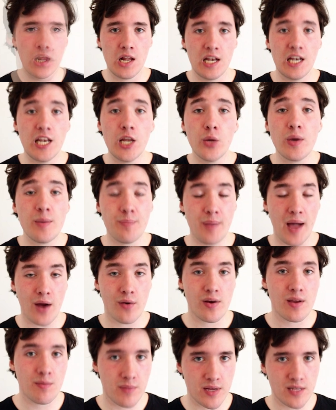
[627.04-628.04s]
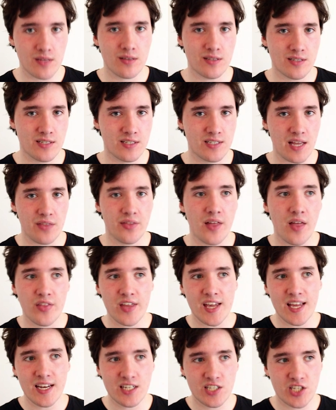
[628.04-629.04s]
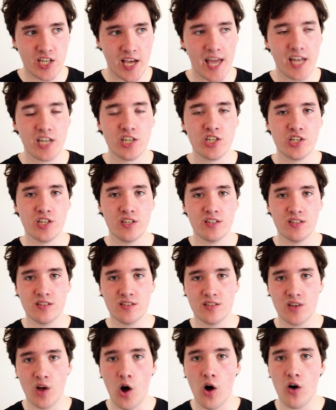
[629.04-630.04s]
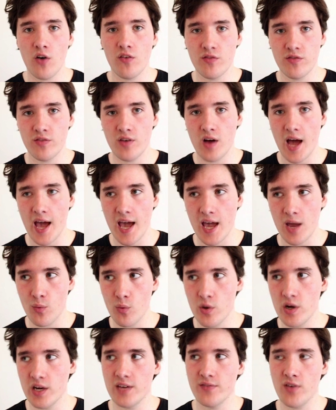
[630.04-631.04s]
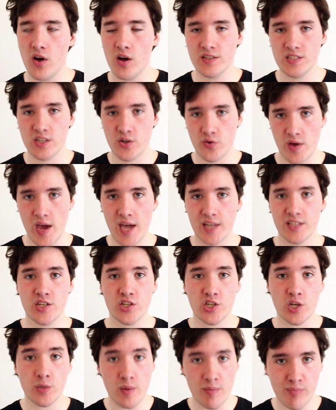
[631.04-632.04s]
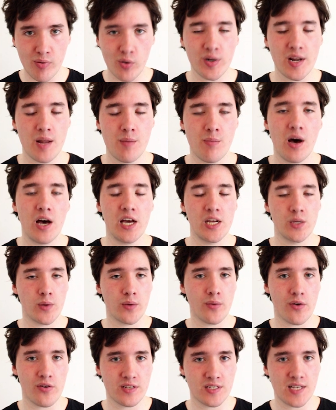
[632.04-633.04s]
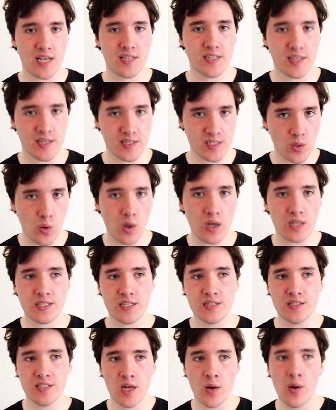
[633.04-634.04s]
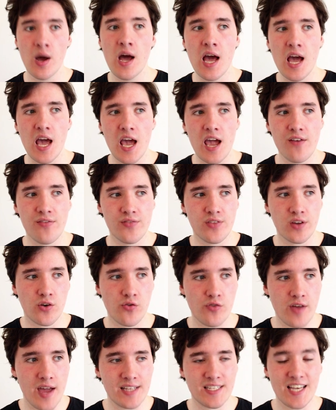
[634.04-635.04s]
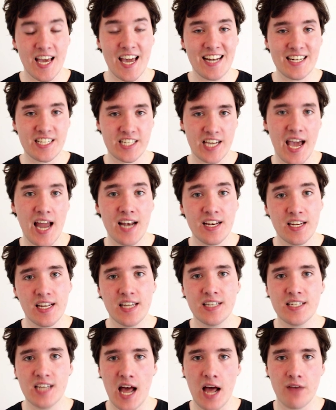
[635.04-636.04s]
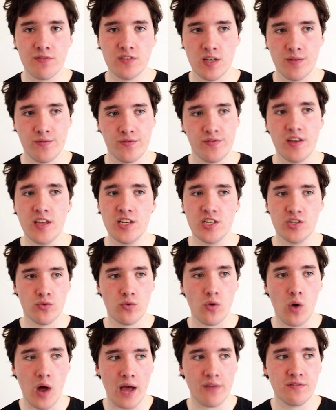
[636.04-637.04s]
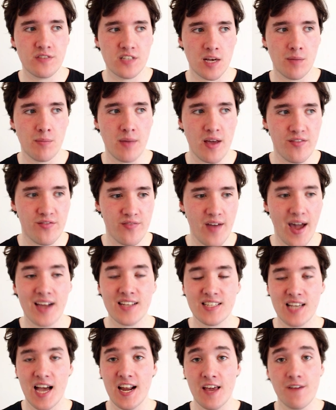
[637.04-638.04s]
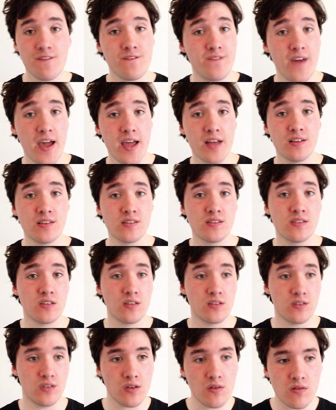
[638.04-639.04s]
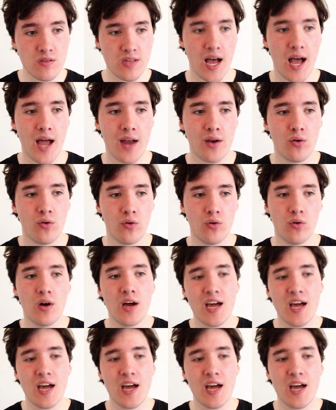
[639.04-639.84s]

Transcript: Louis Parry Mills said that the intentions of a work of art's creator should be borne in mind when we're assessing its quality. So if the creator intended it to have some feature or have some effect and it fails to do that or